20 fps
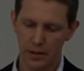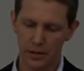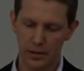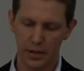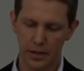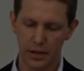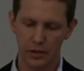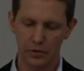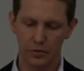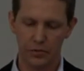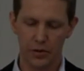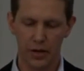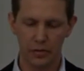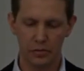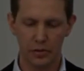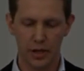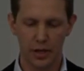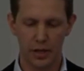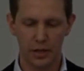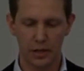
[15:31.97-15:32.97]

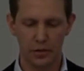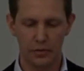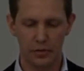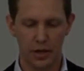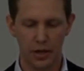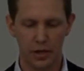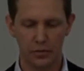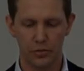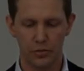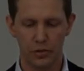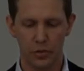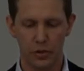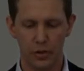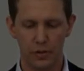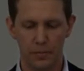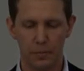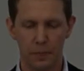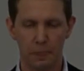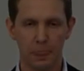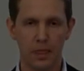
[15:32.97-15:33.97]
1985 to
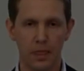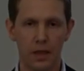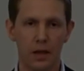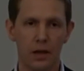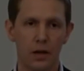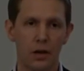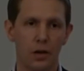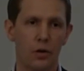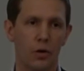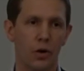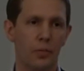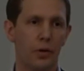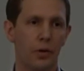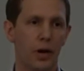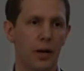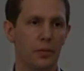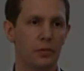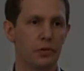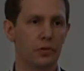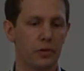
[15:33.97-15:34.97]
1994,
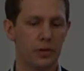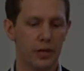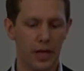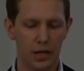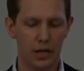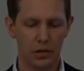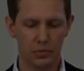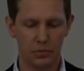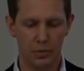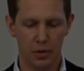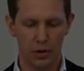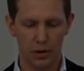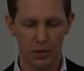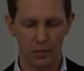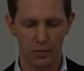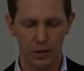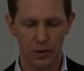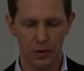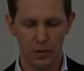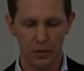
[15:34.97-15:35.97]
or perhaps to a Danish
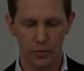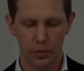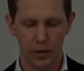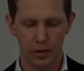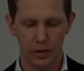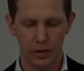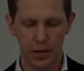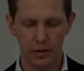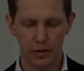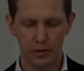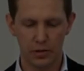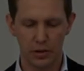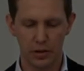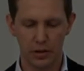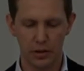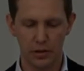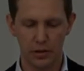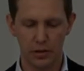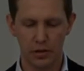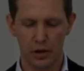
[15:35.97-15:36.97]
model with a
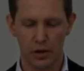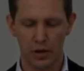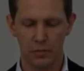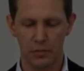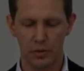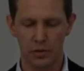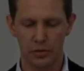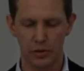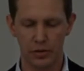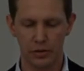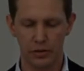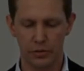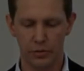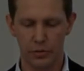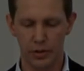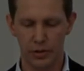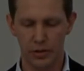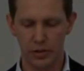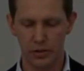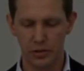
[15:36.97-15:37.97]
nationally determined
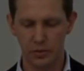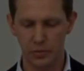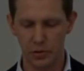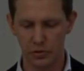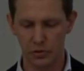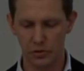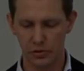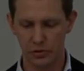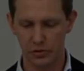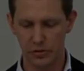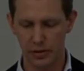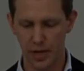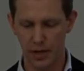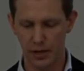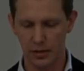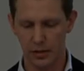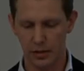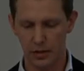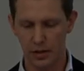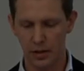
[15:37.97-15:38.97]
redistribution
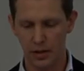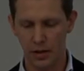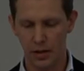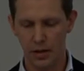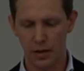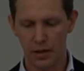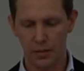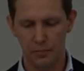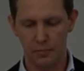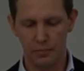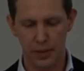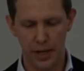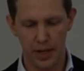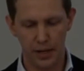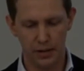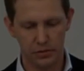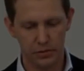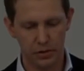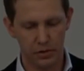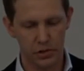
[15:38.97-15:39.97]
standard
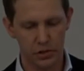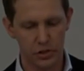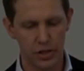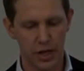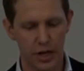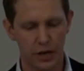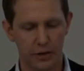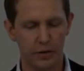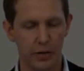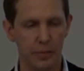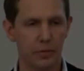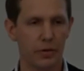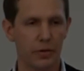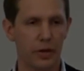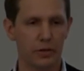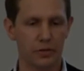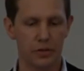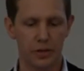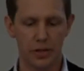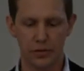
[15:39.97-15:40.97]
based on the share of
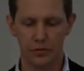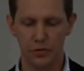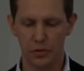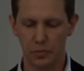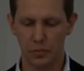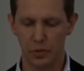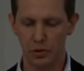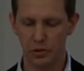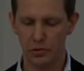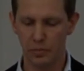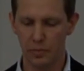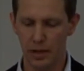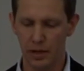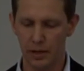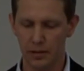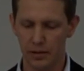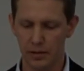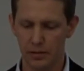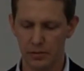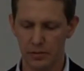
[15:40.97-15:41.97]
immigrants in different
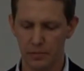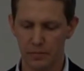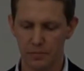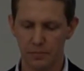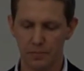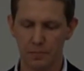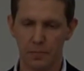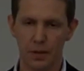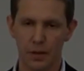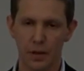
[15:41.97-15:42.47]
municipalities.